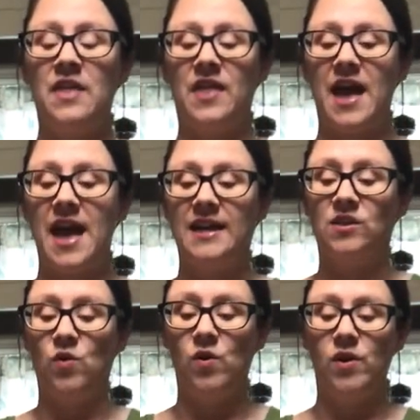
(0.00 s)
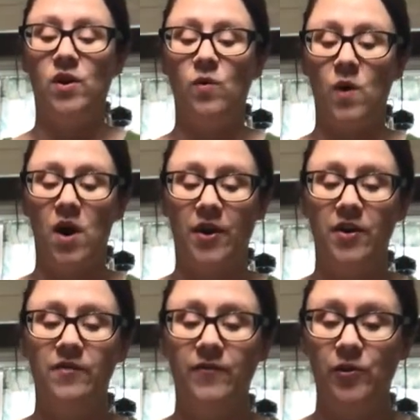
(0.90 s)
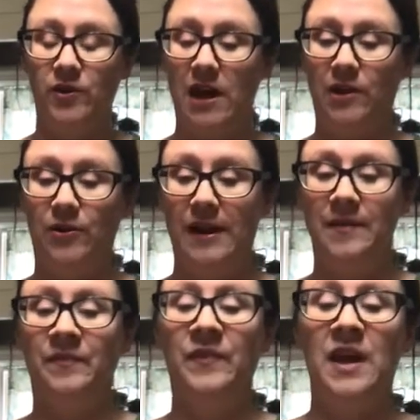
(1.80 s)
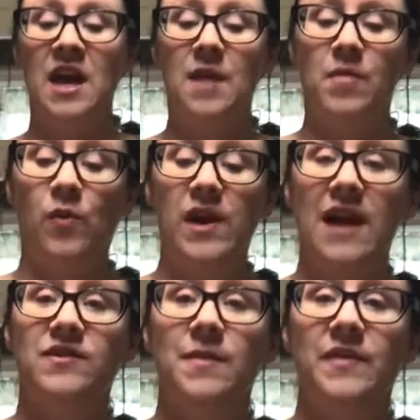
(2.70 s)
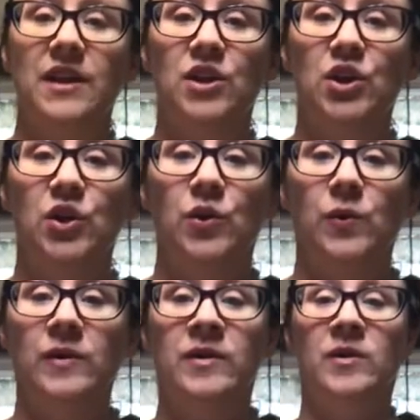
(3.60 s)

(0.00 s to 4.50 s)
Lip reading: that has oil, water, and food coloring, but we have something new.